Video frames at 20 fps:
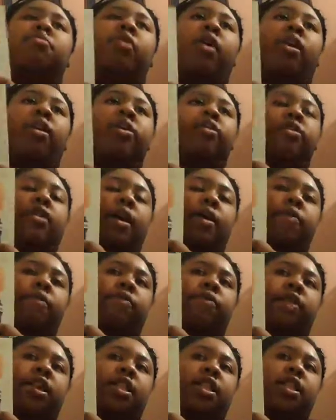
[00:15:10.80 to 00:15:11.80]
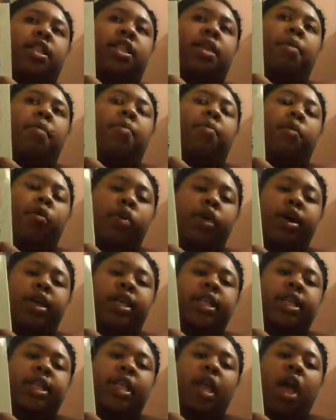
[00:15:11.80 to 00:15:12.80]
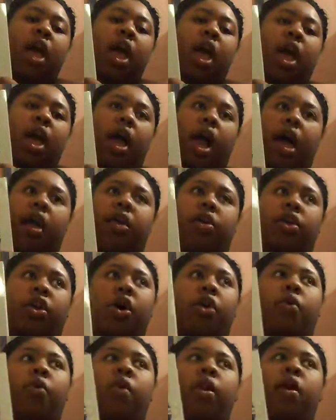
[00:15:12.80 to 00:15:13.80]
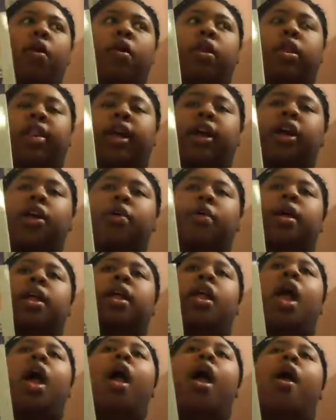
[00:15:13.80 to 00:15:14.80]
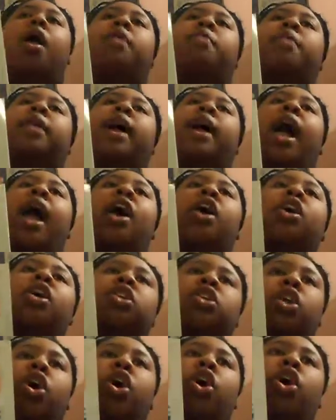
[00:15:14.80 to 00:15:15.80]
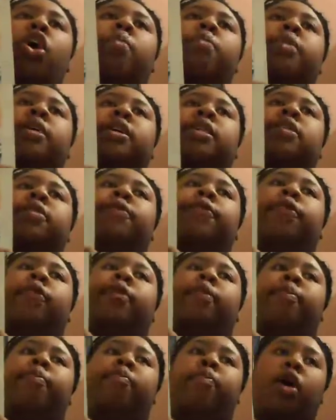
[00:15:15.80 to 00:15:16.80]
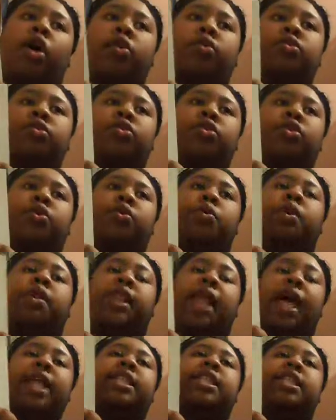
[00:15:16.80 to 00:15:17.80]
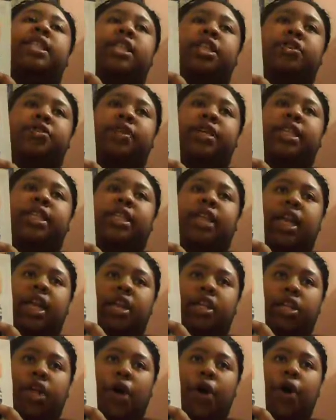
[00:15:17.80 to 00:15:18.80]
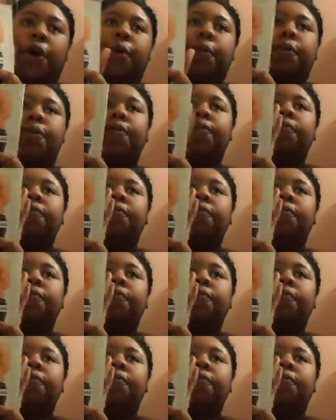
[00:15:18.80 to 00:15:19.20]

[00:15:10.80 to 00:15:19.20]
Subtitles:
brothers and Vincent boys. I don't know what order they go in, but I got hooked on her books from those two, and that's a series in its own.